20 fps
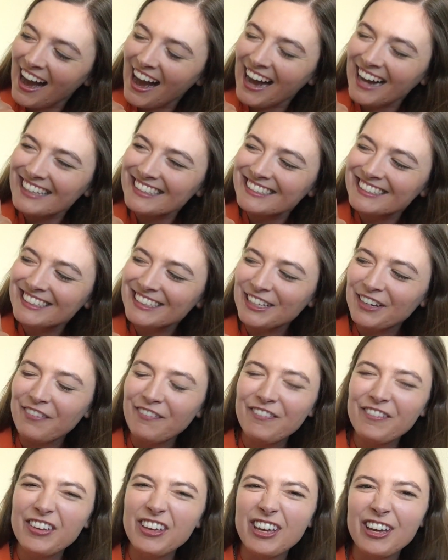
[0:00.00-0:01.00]
I see a
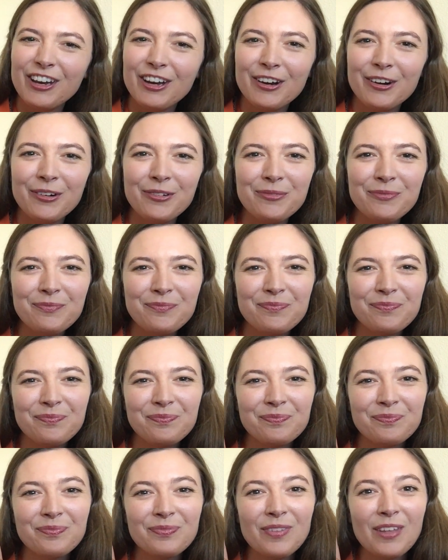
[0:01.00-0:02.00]
few.
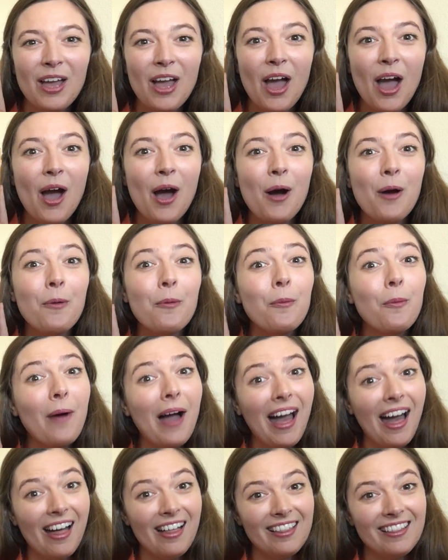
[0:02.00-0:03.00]

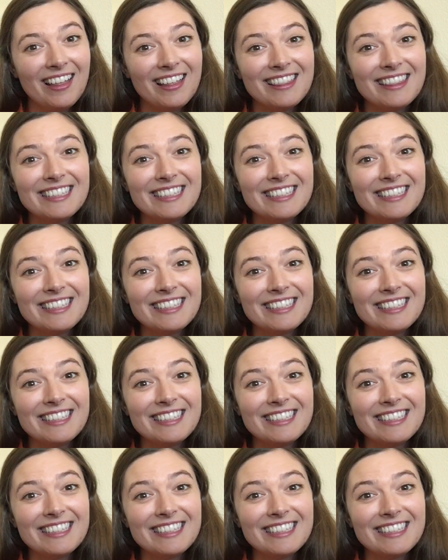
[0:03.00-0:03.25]
Well,